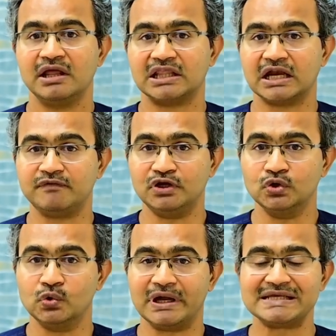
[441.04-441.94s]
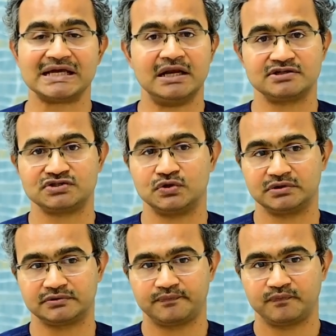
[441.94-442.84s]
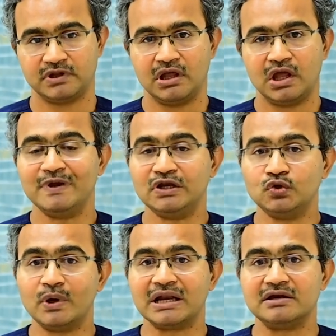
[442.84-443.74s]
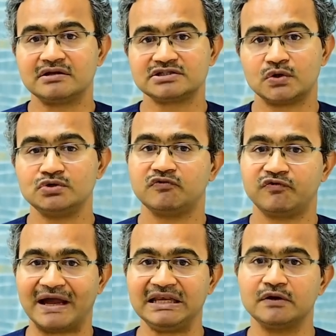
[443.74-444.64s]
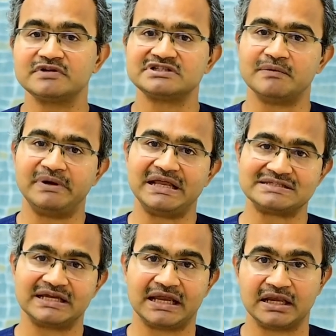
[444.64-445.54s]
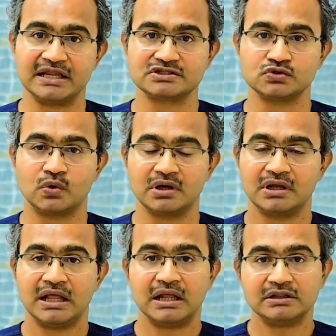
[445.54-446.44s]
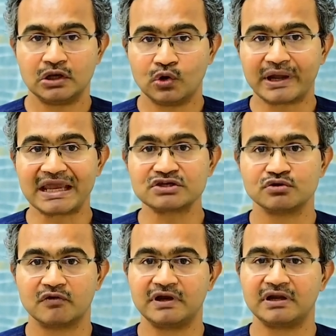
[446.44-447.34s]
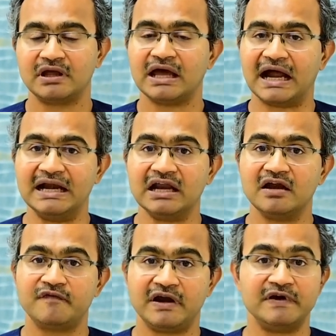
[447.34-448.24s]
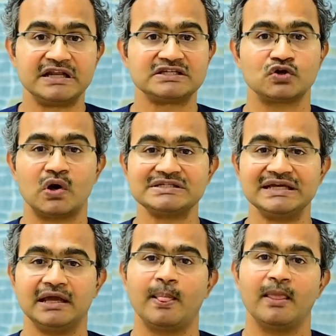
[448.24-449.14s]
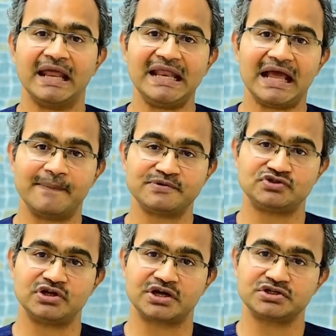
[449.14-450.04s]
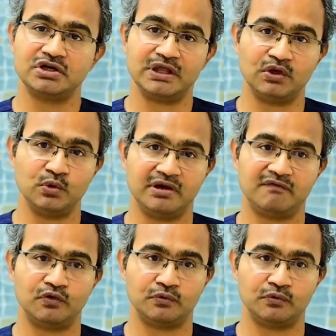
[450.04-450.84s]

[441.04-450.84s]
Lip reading: that we do is ultrasound. We do an ultrasound to find out if somebody has a kidney stone, the location of it, and if it is causing any obstruction to the urine flow.